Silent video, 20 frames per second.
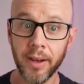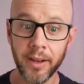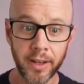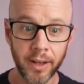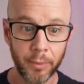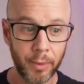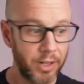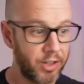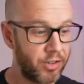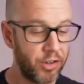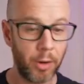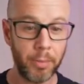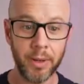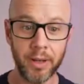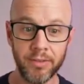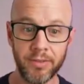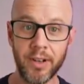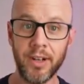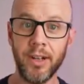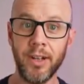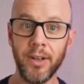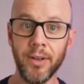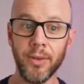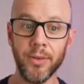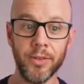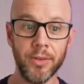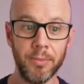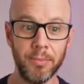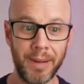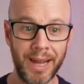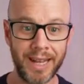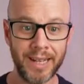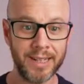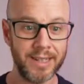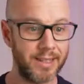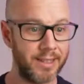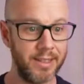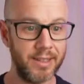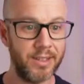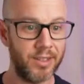you know, went shopping for clothes and
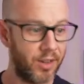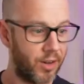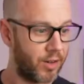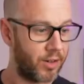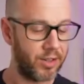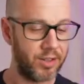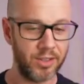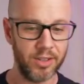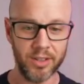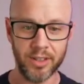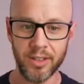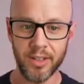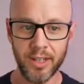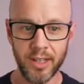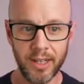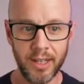pants and socks, and